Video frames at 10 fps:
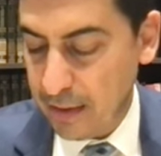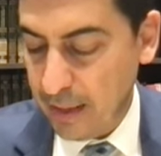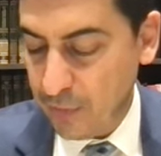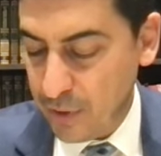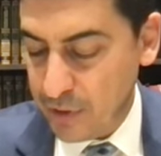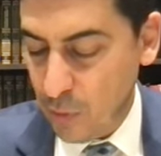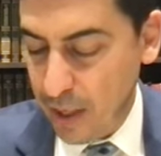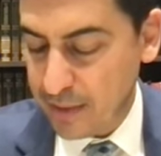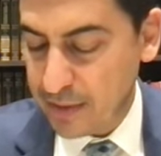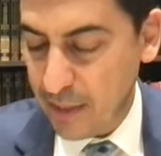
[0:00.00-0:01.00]
And the reason
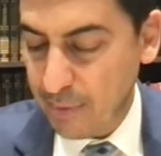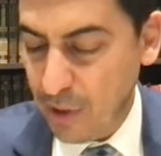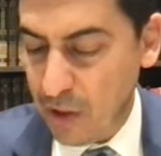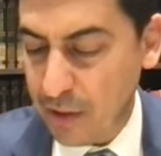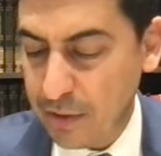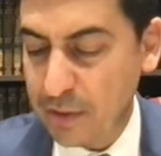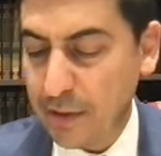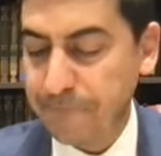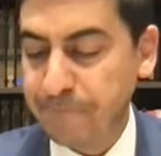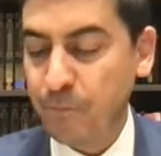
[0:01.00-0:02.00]
why it does not belong
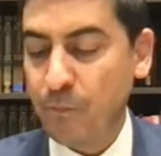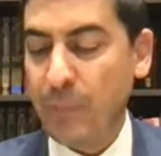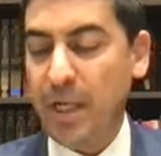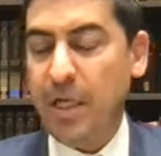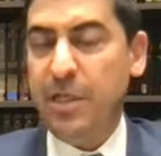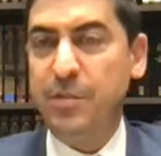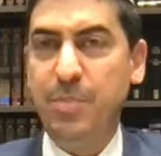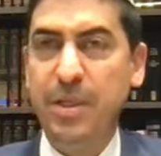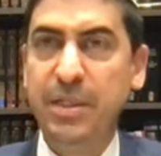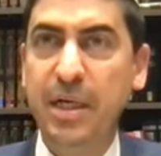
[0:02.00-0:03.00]
is
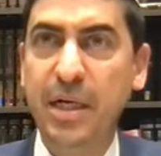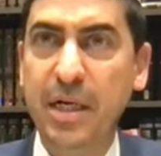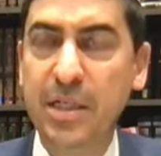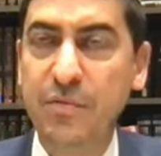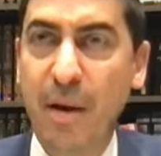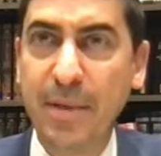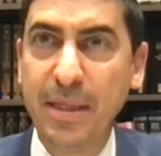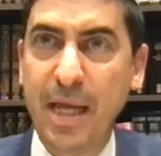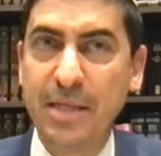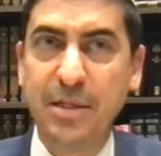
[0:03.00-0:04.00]
because Rabbi
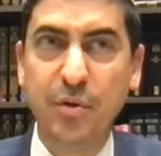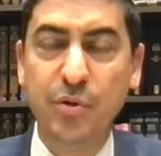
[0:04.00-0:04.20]
Eliezer,